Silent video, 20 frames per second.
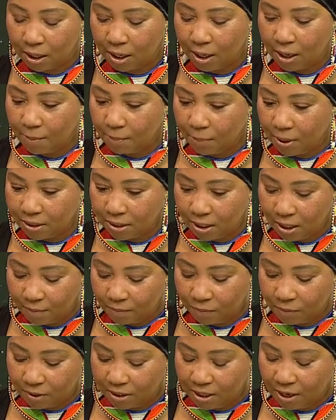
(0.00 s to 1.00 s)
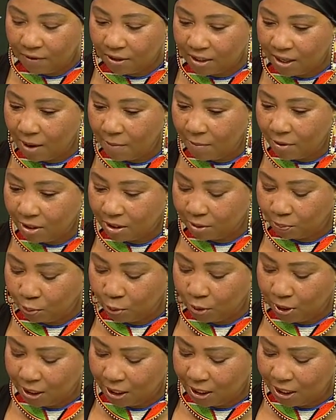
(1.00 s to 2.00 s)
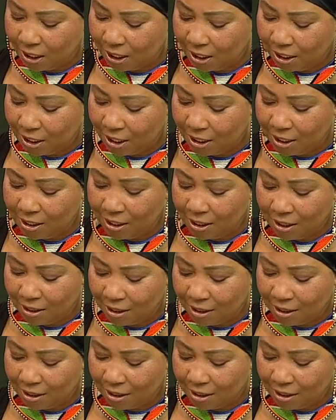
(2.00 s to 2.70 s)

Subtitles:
But David Cameron is putting a